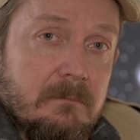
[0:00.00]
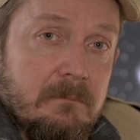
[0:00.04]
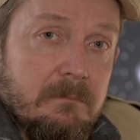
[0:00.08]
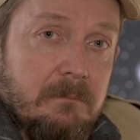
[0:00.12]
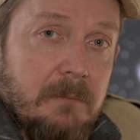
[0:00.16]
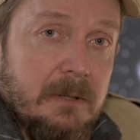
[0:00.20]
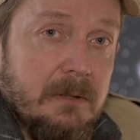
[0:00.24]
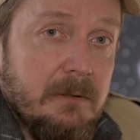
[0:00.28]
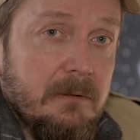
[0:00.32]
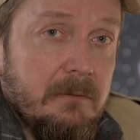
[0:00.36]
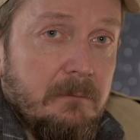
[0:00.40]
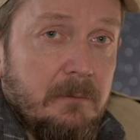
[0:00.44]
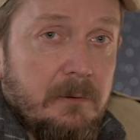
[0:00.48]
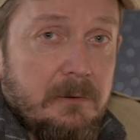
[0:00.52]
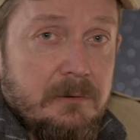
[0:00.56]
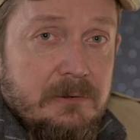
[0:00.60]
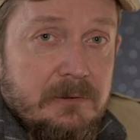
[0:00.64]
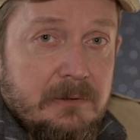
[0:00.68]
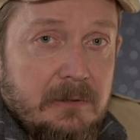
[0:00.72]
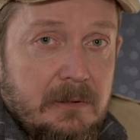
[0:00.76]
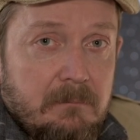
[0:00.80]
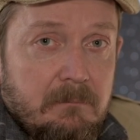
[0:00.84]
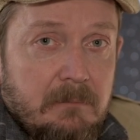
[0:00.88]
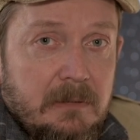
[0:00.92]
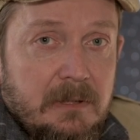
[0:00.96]
But there were
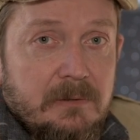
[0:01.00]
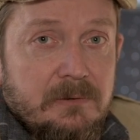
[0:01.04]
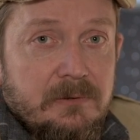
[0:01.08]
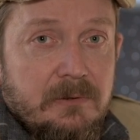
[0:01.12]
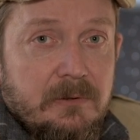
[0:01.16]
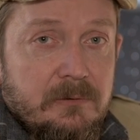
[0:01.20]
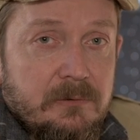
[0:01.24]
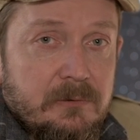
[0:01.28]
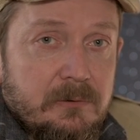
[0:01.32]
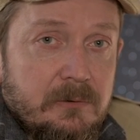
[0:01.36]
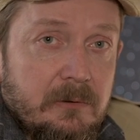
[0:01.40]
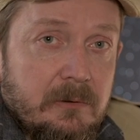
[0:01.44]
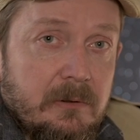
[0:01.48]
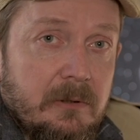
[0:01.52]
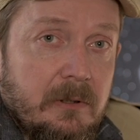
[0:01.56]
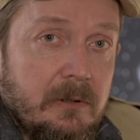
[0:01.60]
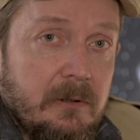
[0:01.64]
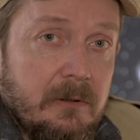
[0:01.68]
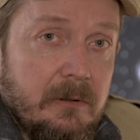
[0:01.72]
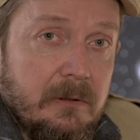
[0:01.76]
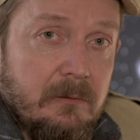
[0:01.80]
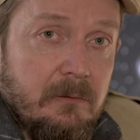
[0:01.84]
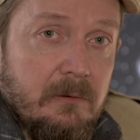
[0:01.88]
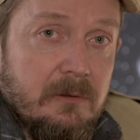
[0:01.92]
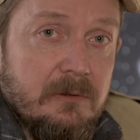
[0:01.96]
some lessons to
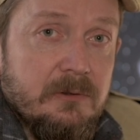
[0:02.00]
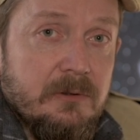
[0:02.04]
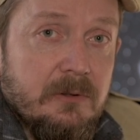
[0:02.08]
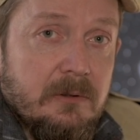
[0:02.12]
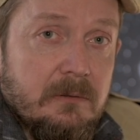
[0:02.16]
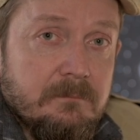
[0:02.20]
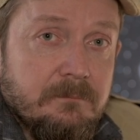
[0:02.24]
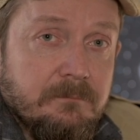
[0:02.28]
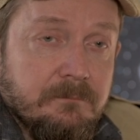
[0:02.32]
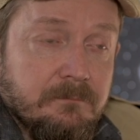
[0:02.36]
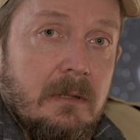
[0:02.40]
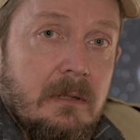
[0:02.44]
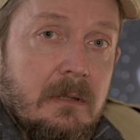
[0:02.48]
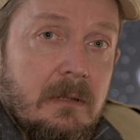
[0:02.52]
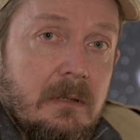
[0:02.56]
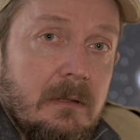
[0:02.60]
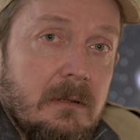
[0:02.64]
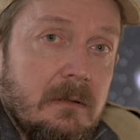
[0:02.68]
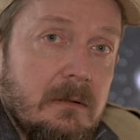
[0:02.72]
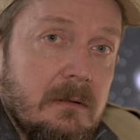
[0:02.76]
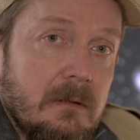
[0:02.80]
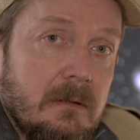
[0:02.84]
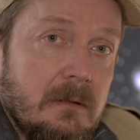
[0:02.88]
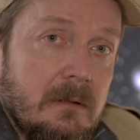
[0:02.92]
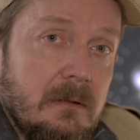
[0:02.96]
learn also.
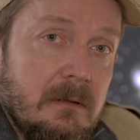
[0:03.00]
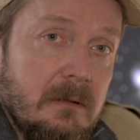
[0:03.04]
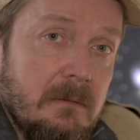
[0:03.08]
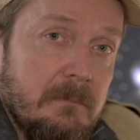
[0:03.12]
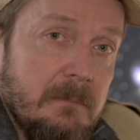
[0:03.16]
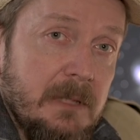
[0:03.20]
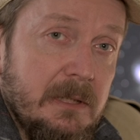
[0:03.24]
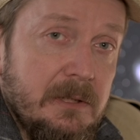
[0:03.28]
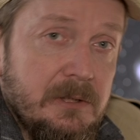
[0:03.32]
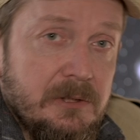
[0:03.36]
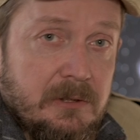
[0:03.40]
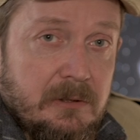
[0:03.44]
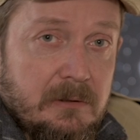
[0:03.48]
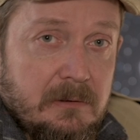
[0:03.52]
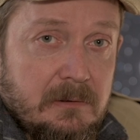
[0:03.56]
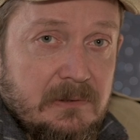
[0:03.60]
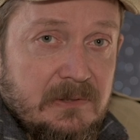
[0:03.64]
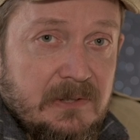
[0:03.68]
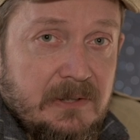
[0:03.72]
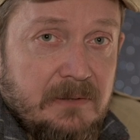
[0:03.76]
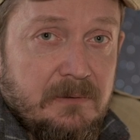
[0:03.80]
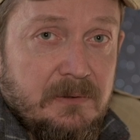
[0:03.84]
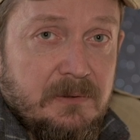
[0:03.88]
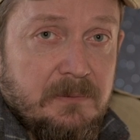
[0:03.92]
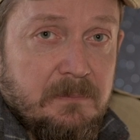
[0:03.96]
Collimation
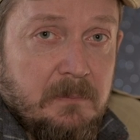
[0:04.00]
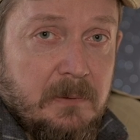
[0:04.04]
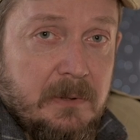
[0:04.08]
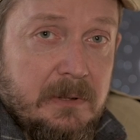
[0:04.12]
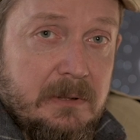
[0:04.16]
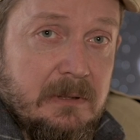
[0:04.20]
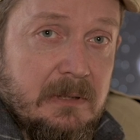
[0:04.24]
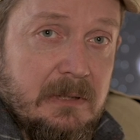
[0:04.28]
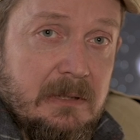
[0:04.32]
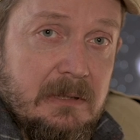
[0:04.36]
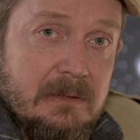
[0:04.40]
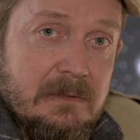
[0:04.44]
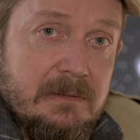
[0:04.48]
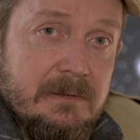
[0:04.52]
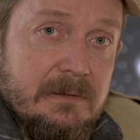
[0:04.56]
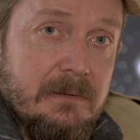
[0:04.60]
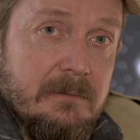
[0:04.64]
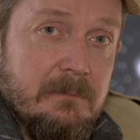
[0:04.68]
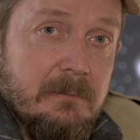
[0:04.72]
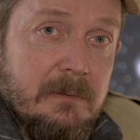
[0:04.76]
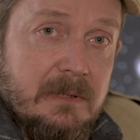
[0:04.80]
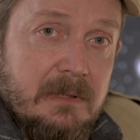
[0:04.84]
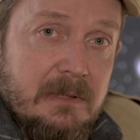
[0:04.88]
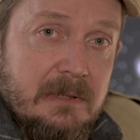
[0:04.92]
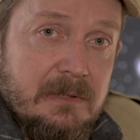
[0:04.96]
seems pretty easy
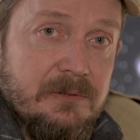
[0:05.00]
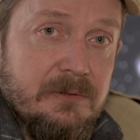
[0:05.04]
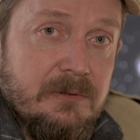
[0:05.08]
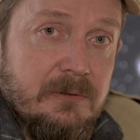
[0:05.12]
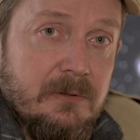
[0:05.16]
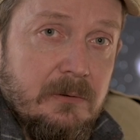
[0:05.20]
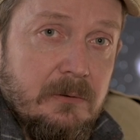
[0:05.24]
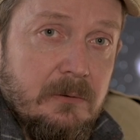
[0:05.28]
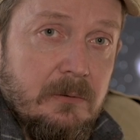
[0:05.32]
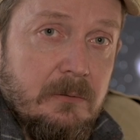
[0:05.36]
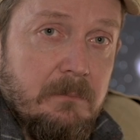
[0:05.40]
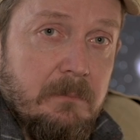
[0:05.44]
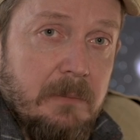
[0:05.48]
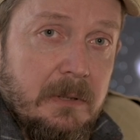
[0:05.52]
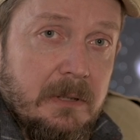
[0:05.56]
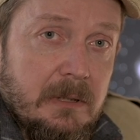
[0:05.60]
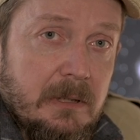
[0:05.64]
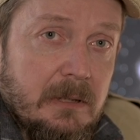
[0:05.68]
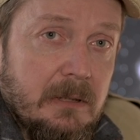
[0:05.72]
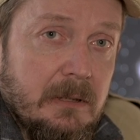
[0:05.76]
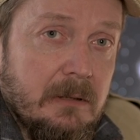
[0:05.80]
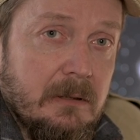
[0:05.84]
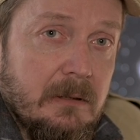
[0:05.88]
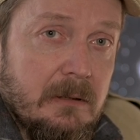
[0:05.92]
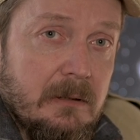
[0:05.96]
with this tube,
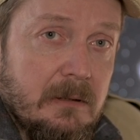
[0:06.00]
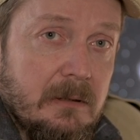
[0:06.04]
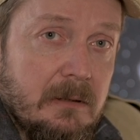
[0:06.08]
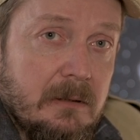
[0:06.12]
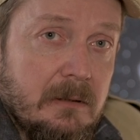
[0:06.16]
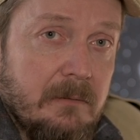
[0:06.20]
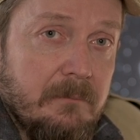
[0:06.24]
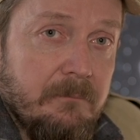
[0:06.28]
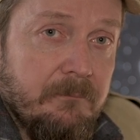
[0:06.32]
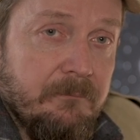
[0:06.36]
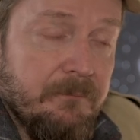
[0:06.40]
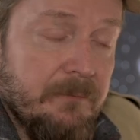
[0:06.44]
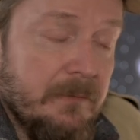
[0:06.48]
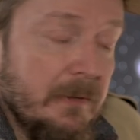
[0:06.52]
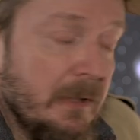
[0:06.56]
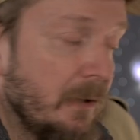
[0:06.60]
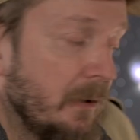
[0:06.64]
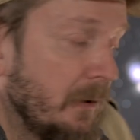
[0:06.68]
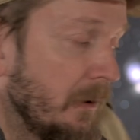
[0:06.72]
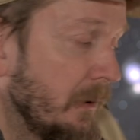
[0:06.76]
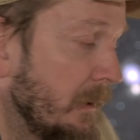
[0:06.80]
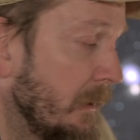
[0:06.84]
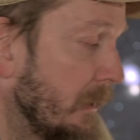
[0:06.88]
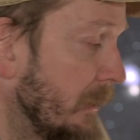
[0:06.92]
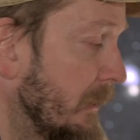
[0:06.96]
and
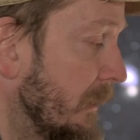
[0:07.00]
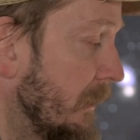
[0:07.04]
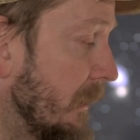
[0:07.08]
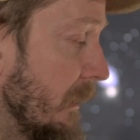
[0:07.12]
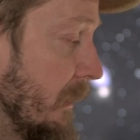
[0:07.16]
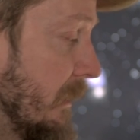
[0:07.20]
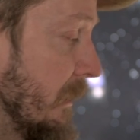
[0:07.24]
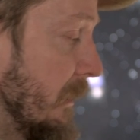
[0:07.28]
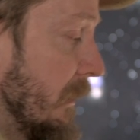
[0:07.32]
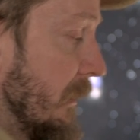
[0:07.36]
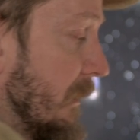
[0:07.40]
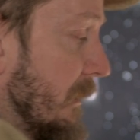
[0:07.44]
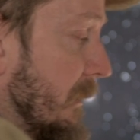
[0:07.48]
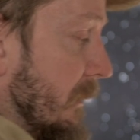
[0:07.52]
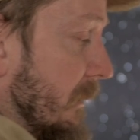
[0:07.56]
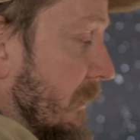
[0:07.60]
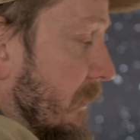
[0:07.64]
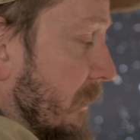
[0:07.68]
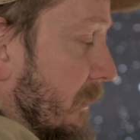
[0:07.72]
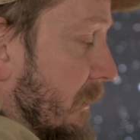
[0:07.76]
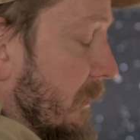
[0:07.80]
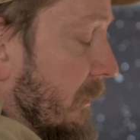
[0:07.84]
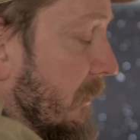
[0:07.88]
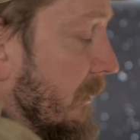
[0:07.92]
the